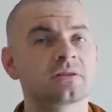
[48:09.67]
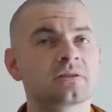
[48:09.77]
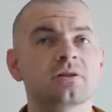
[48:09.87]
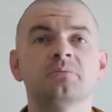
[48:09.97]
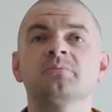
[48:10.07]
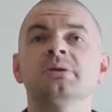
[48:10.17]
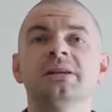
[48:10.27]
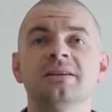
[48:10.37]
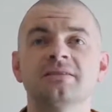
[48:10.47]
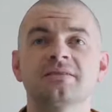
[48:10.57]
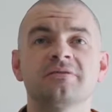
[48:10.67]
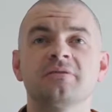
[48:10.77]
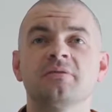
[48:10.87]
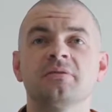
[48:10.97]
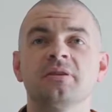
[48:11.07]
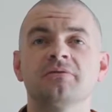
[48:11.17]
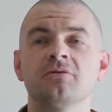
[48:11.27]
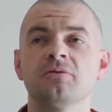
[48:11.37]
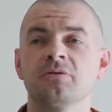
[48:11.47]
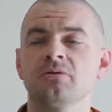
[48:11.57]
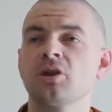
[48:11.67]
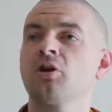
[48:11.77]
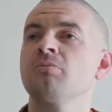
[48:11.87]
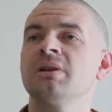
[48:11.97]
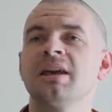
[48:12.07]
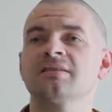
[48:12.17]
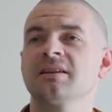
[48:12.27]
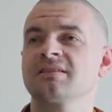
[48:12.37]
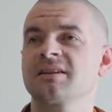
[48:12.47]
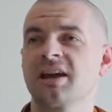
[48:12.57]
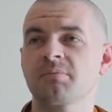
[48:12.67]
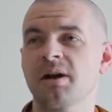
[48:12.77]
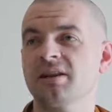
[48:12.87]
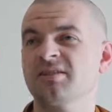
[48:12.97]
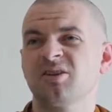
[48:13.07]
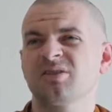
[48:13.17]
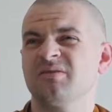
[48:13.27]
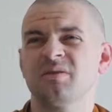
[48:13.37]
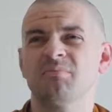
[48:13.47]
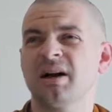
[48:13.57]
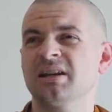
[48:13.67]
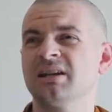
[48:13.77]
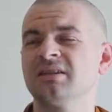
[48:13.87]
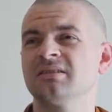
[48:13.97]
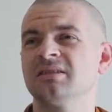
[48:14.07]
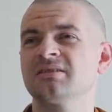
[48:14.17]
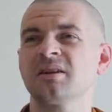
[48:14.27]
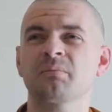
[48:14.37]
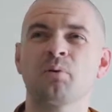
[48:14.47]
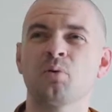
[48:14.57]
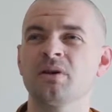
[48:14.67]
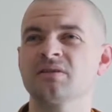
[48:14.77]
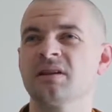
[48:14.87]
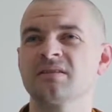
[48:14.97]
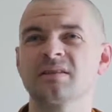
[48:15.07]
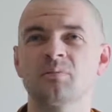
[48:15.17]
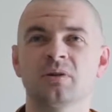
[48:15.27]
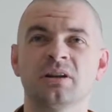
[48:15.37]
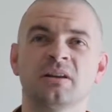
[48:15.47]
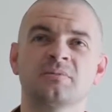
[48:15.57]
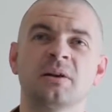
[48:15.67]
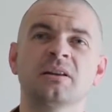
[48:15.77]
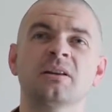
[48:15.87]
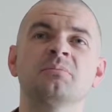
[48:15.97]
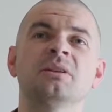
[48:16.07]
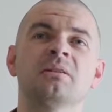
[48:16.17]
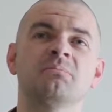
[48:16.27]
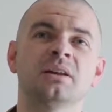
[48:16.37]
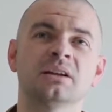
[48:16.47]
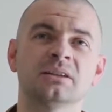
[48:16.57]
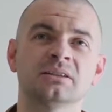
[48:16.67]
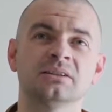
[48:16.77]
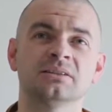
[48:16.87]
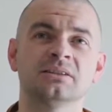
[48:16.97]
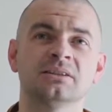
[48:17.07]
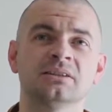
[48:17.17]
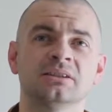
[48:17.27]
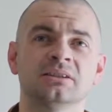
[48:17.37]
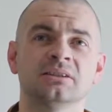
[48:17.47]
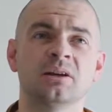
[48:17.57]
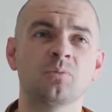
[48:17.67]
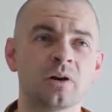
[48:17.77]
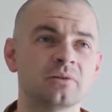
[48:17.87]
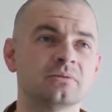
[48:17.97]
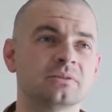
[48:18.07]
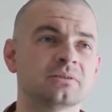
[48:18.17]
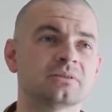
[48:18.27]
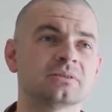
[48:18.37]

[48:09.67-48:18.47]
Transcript: So please, if you know monastics take money, don't give them money. It's like poisoning someone and expecting them to get better. They won't.